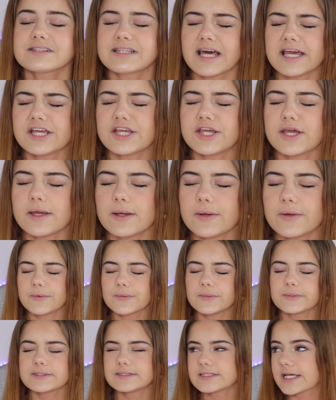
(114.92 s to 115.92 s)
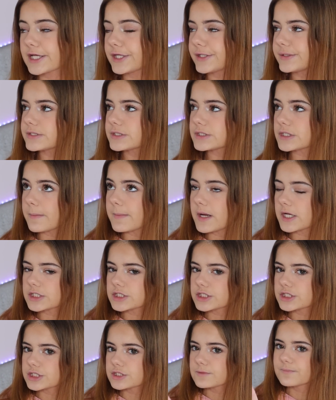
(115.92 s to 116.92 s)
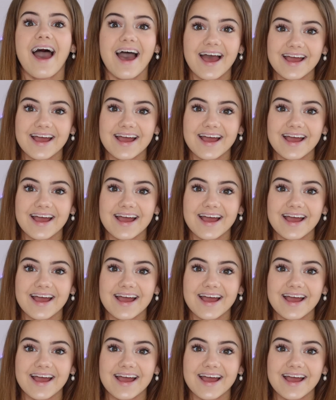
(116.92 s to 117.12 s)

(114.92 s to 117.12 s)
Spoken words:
Thank you. Thank you so much.